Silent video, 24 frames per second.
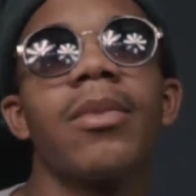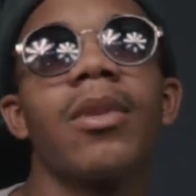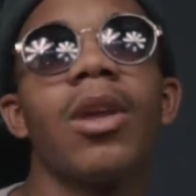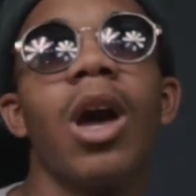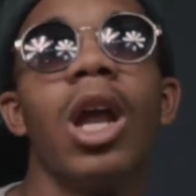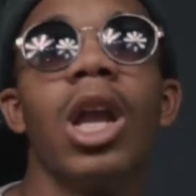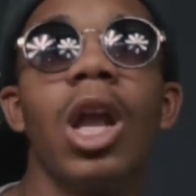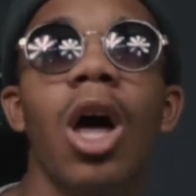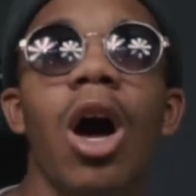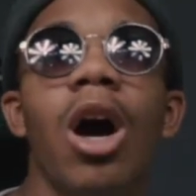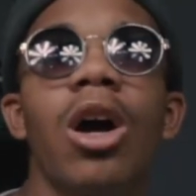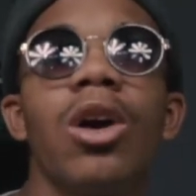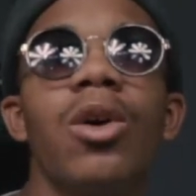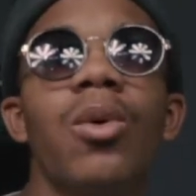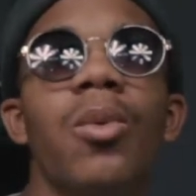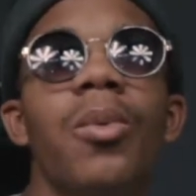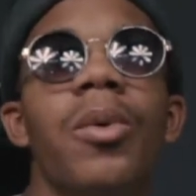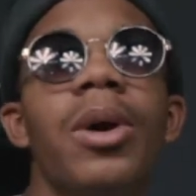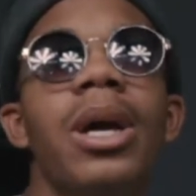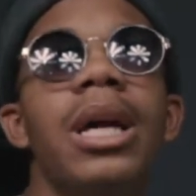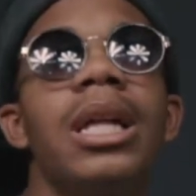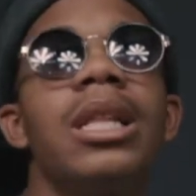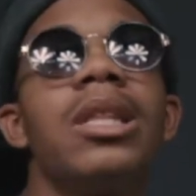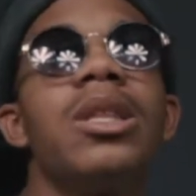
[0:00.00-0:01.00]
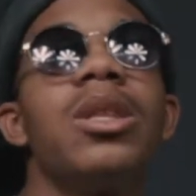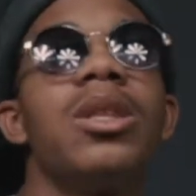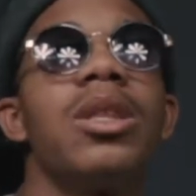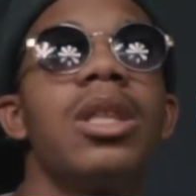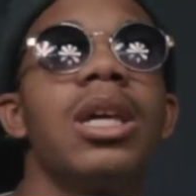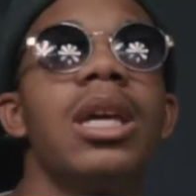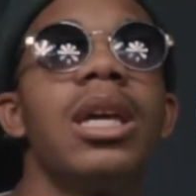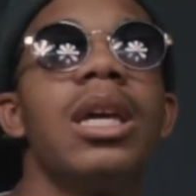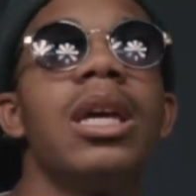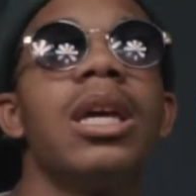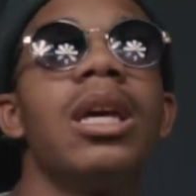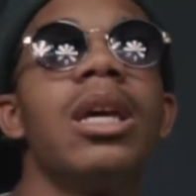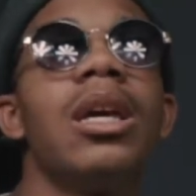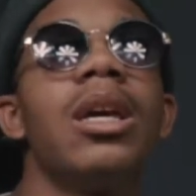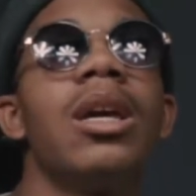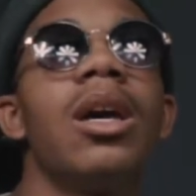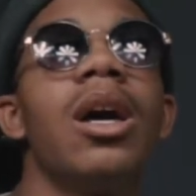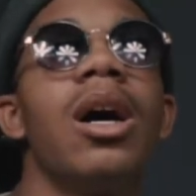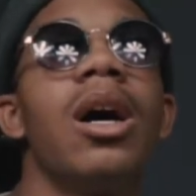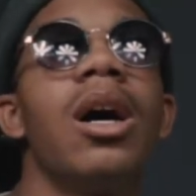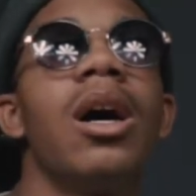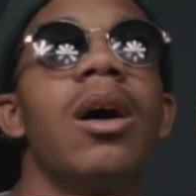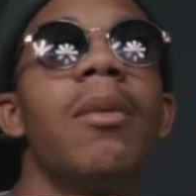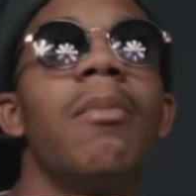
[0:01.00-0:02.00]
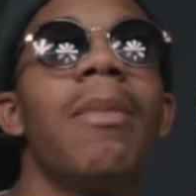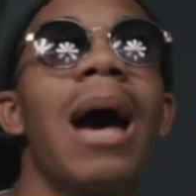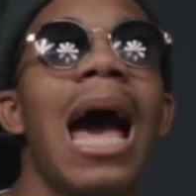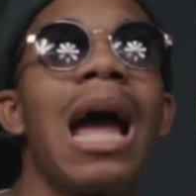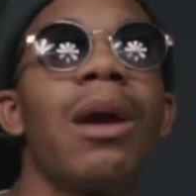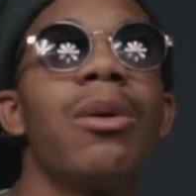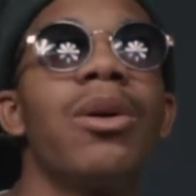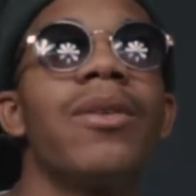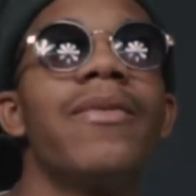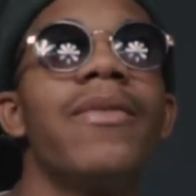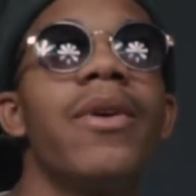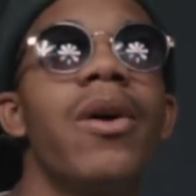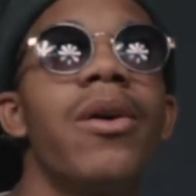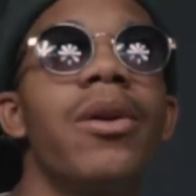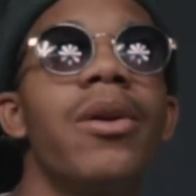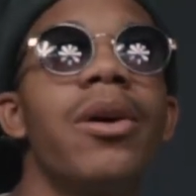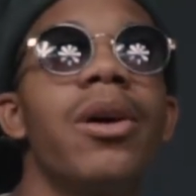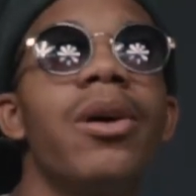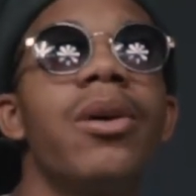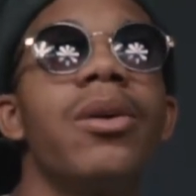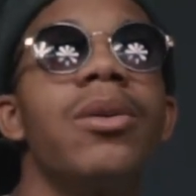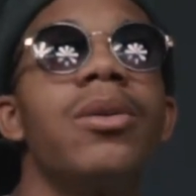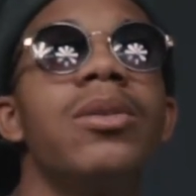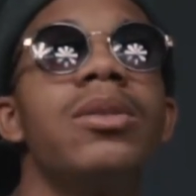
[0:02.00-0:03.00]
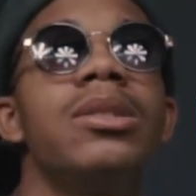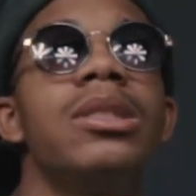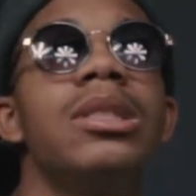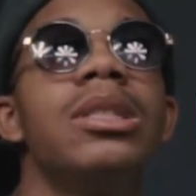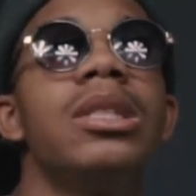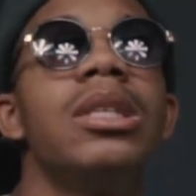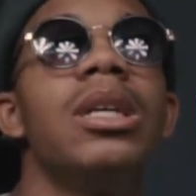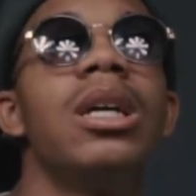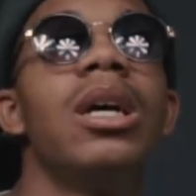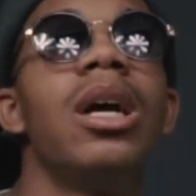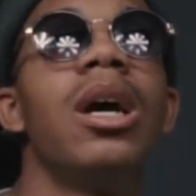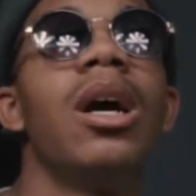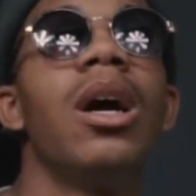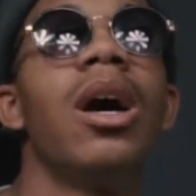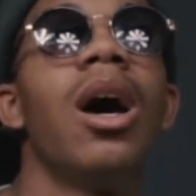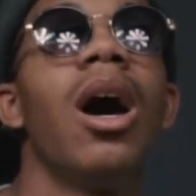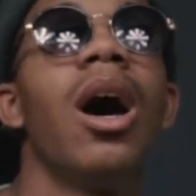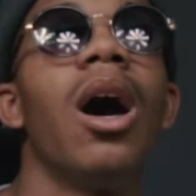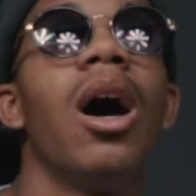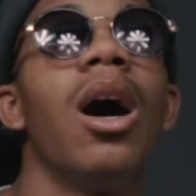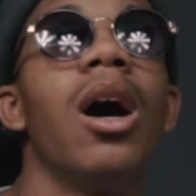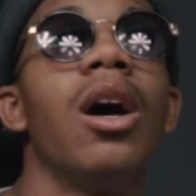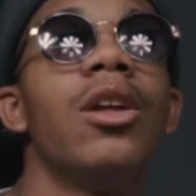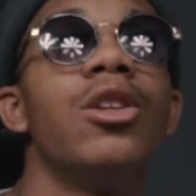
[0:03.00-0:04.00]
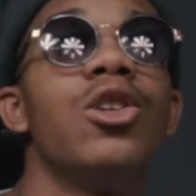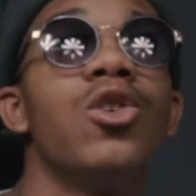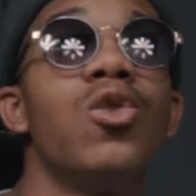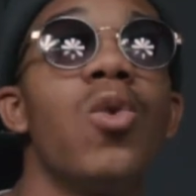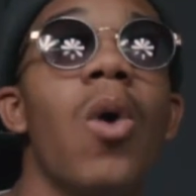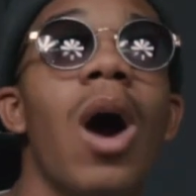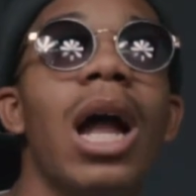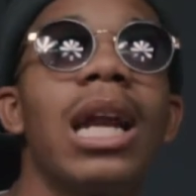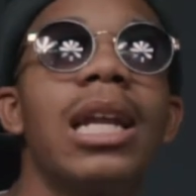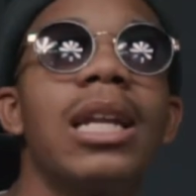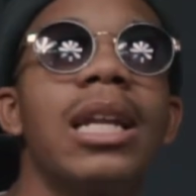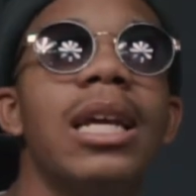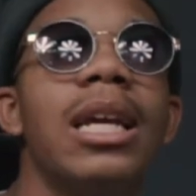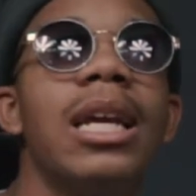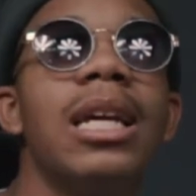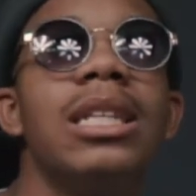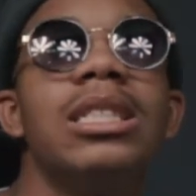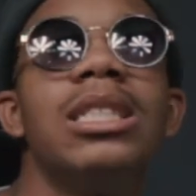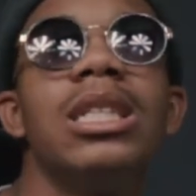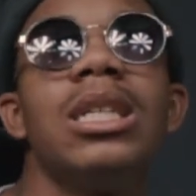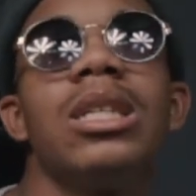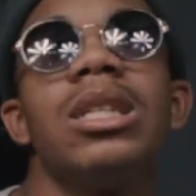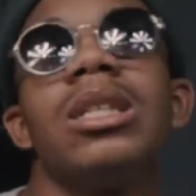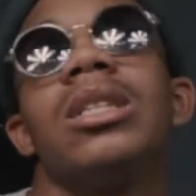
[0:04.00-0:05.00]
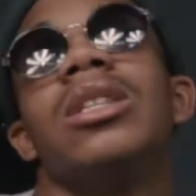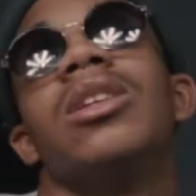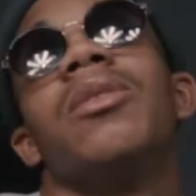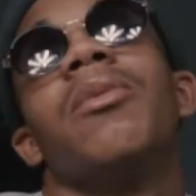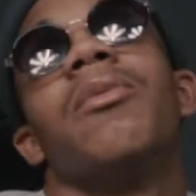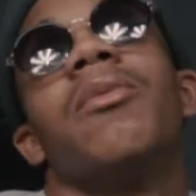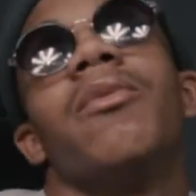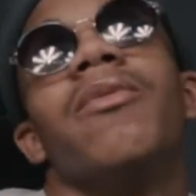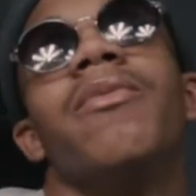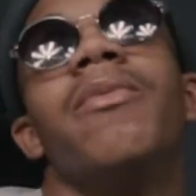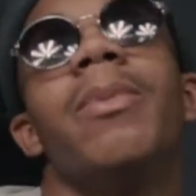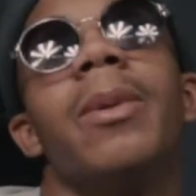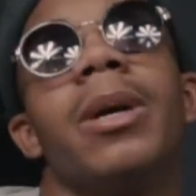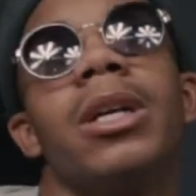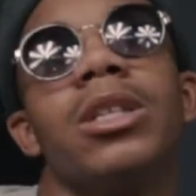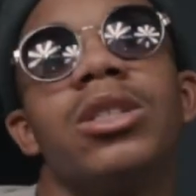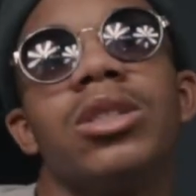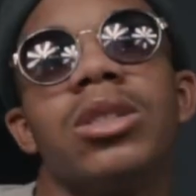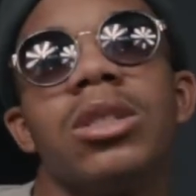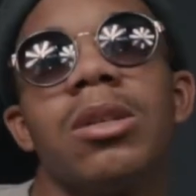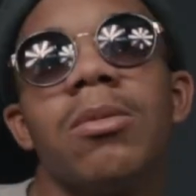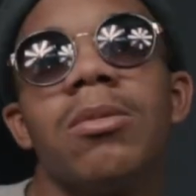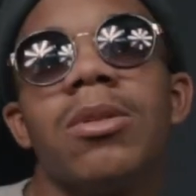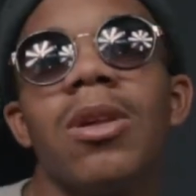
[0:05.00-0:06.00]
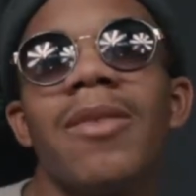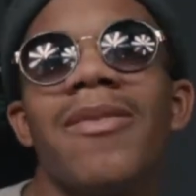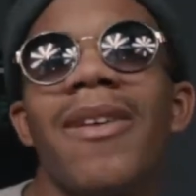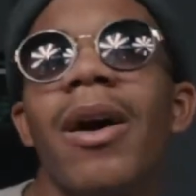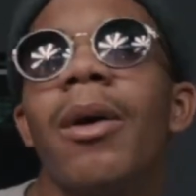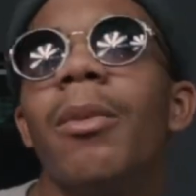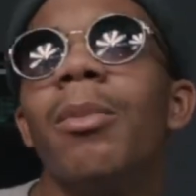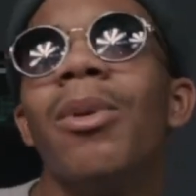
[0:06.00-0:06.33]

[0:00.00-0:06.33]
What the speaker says: Along with seeing Myra photos, the quality and just the pictures and stuff.